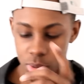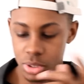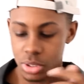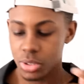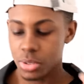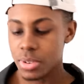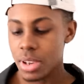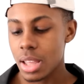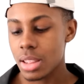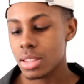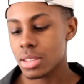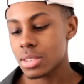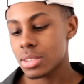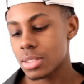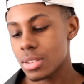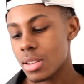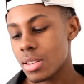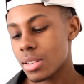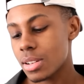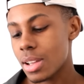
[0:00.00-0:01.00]
Would you rather
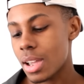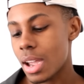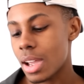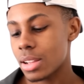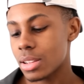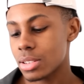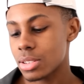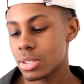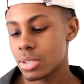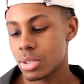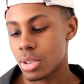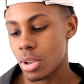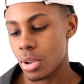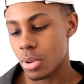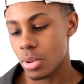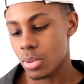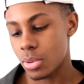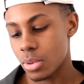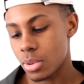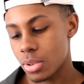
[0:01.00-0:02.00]
suck Kyle's
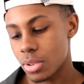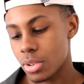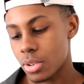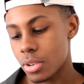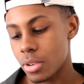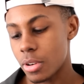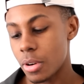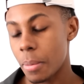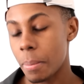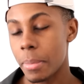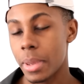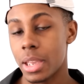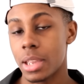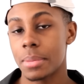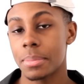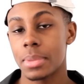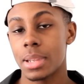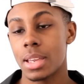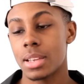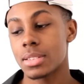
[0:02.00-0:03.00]
toe or
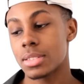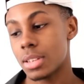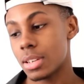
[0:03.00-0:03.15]
Bang Blac